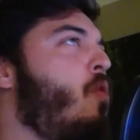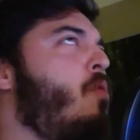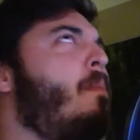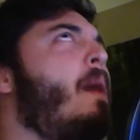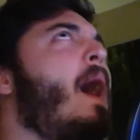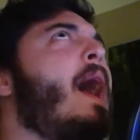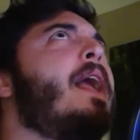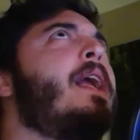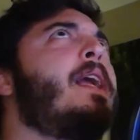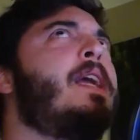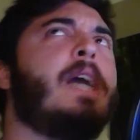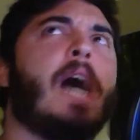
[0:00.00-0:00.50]
Oh
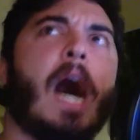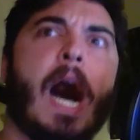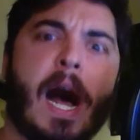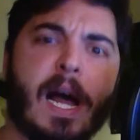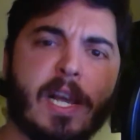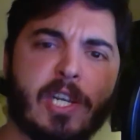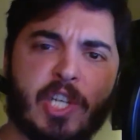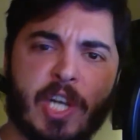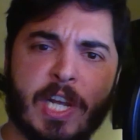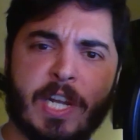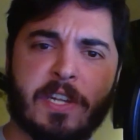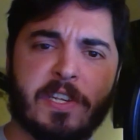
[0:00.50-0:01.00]
my
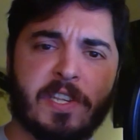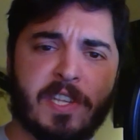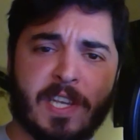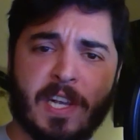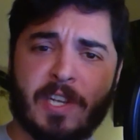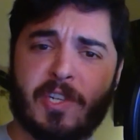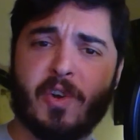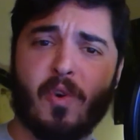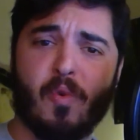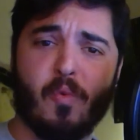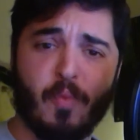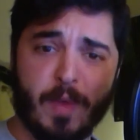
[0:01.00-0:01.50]
gosh, it is
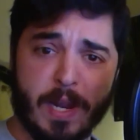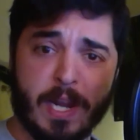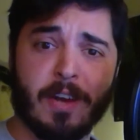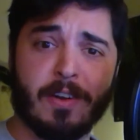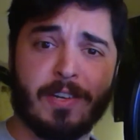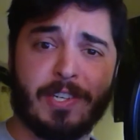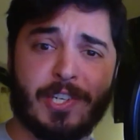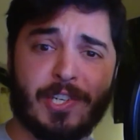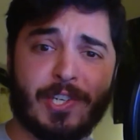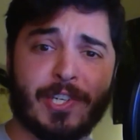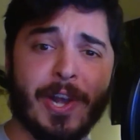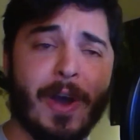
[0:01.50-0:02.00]
such a
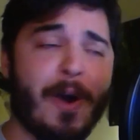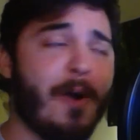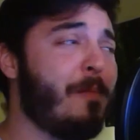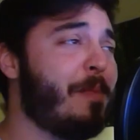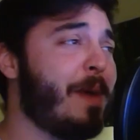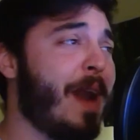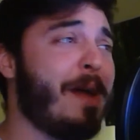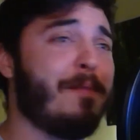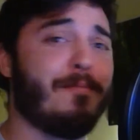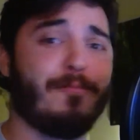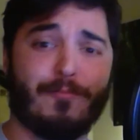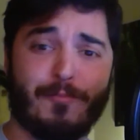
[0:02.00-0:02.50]
weird
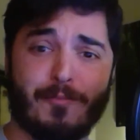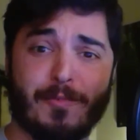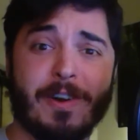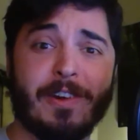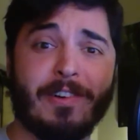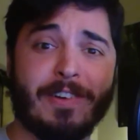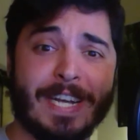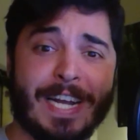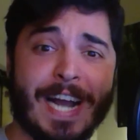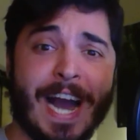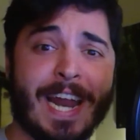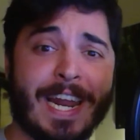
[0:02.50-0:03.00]
show, but I'm
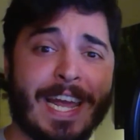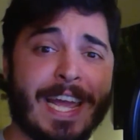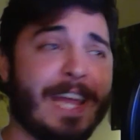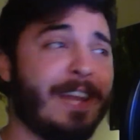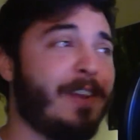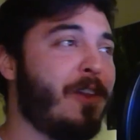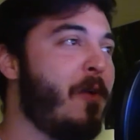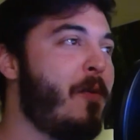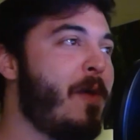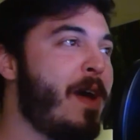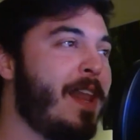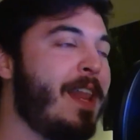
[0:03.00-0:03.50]
really kind of
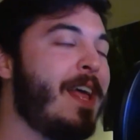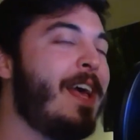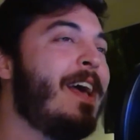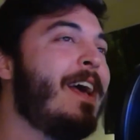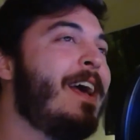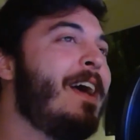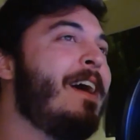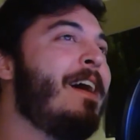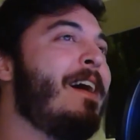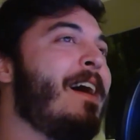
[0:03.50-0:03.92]
into it.